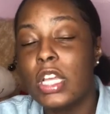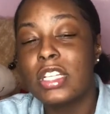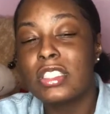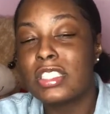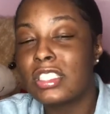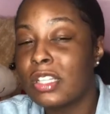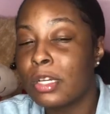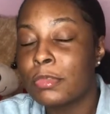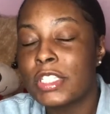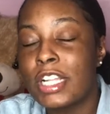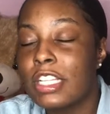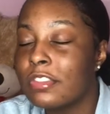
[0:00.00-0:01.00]

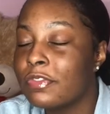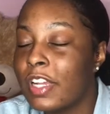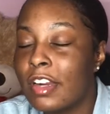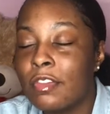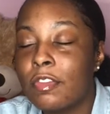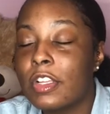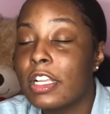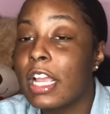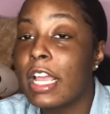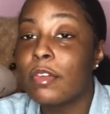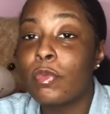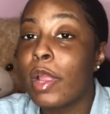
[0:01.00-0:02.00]
something that's very
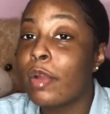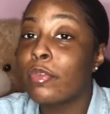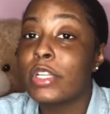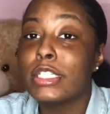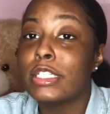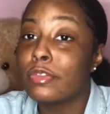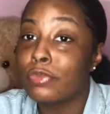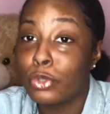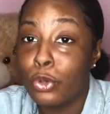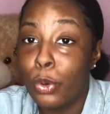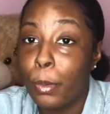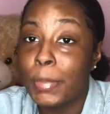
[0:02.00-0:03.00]

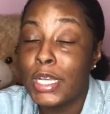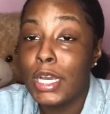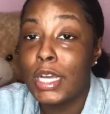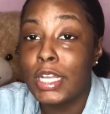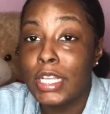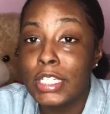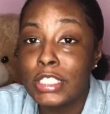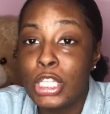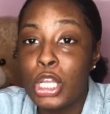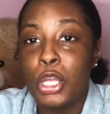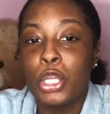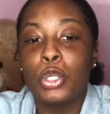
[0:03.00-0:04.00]
difficult because
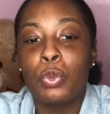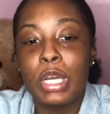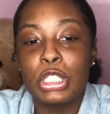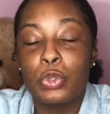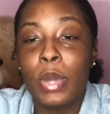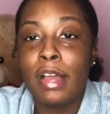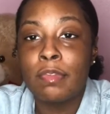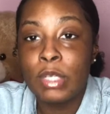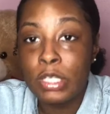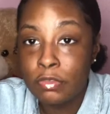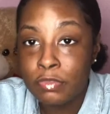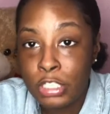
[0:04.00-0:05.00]
you want to have
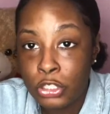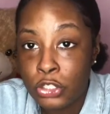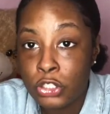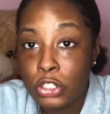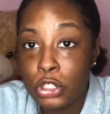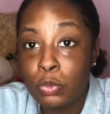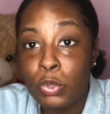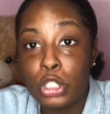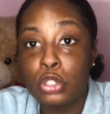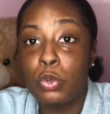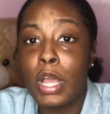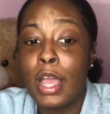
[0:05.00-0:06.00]
good vendors, you want
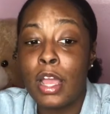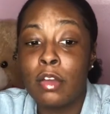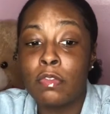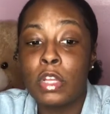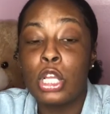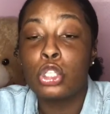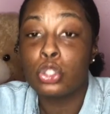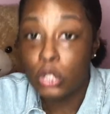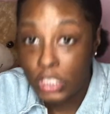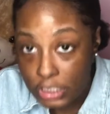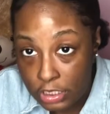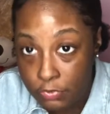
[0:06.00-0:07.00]
to have
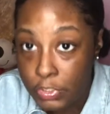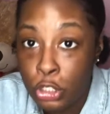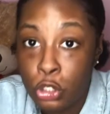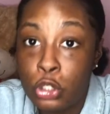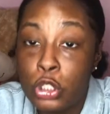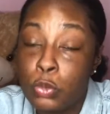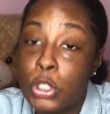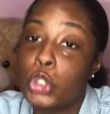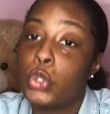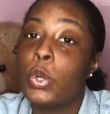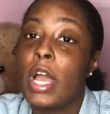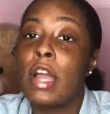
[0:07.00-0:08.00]
trusted vendors, you want
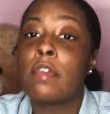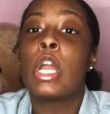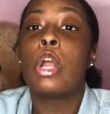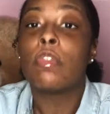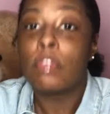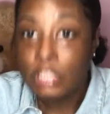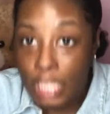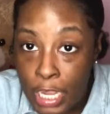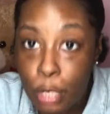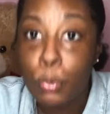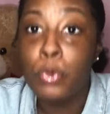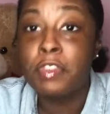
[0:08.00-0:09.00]
to have
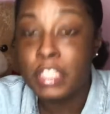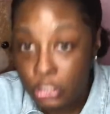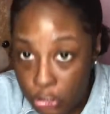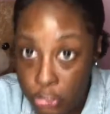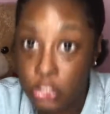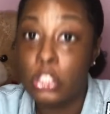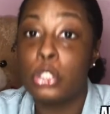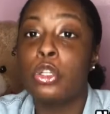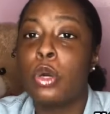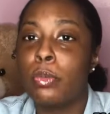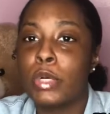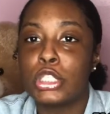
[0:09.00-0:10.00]
reliable vendors. You
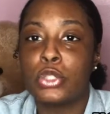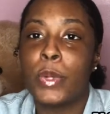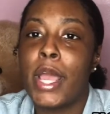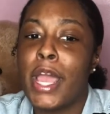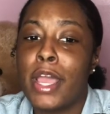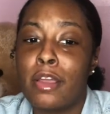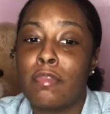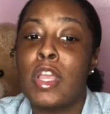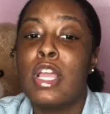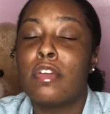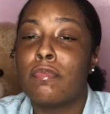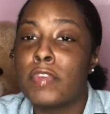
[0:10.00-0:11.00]
don't want to have
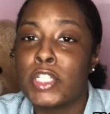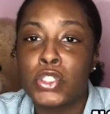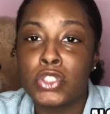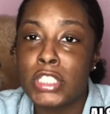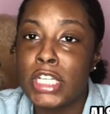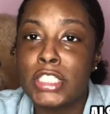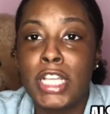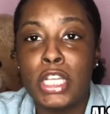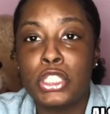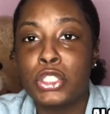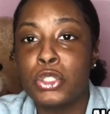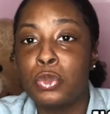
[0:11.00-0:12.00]
vendors that
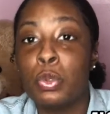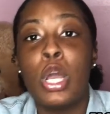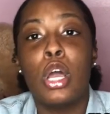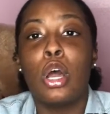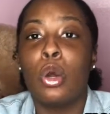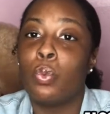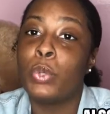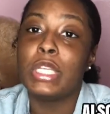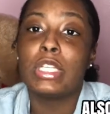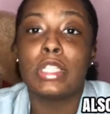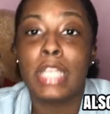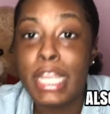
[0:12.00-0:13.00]
text you a week
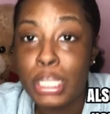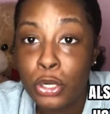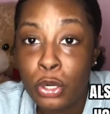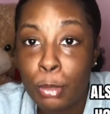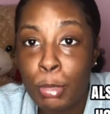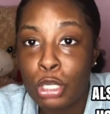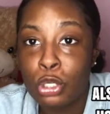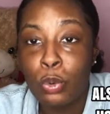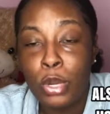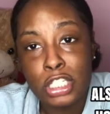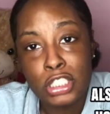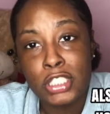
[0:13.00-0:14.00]
later about a
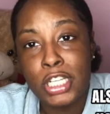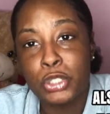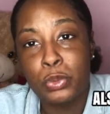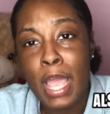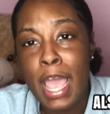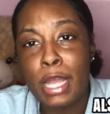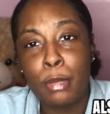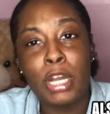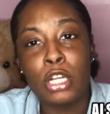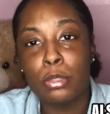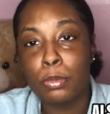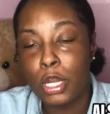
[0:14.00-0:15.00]
question that you had
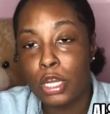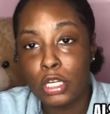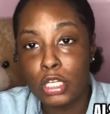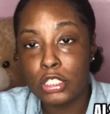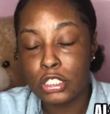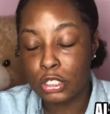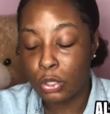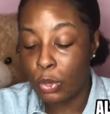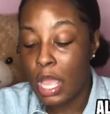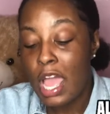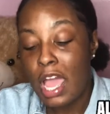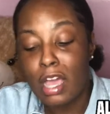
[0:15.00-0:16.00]
about the product. So
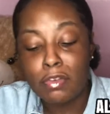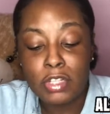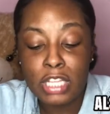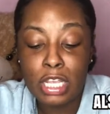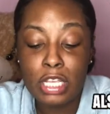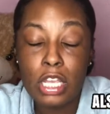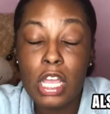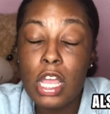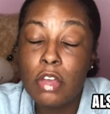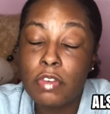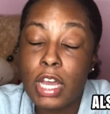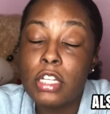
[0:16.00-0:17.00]
I feel like
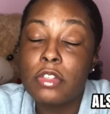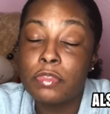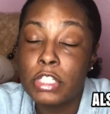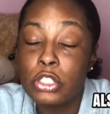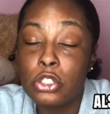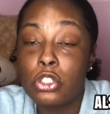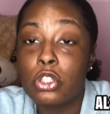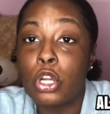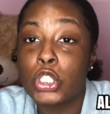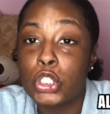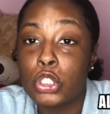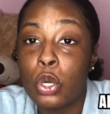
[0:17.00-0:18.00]
finding vendors are
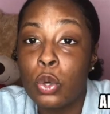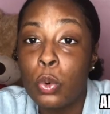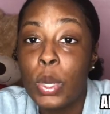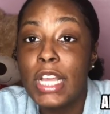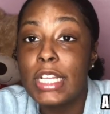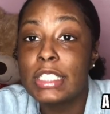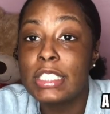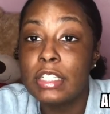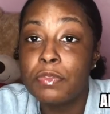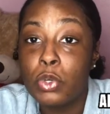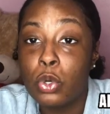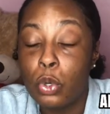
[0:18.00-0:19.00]
so
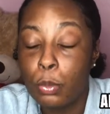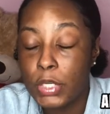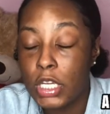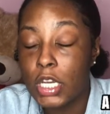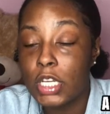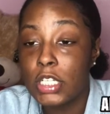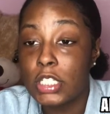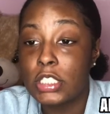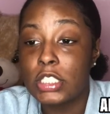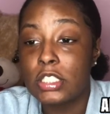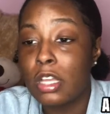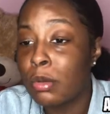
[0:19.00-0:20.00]
difficult
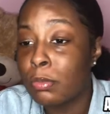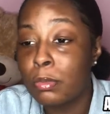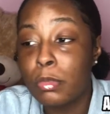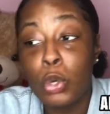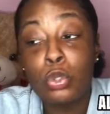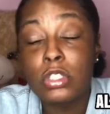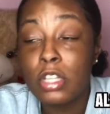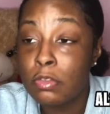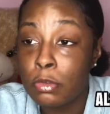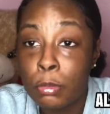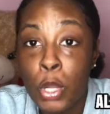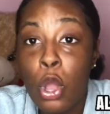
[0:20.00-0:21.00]
because most of
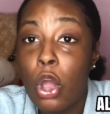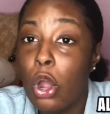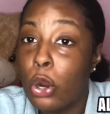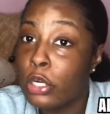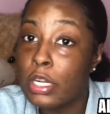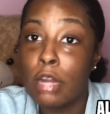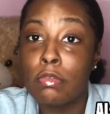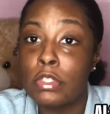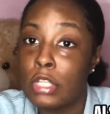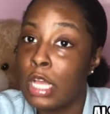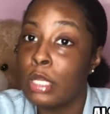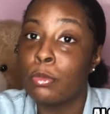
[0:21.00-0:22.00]
them are not
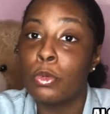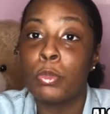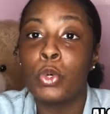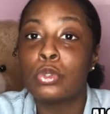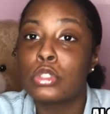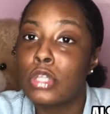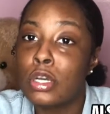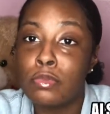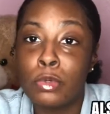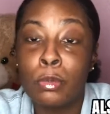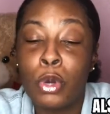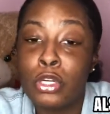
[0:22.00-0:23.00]
reliable, most of
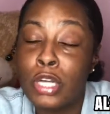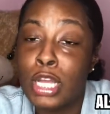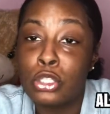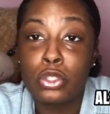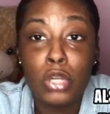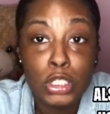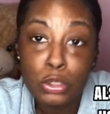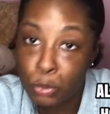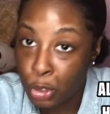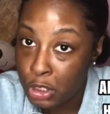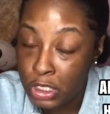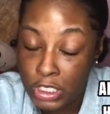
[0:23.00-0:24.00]
them are not
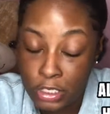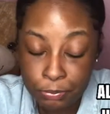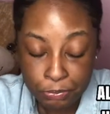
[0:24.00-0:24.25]
trustworthy.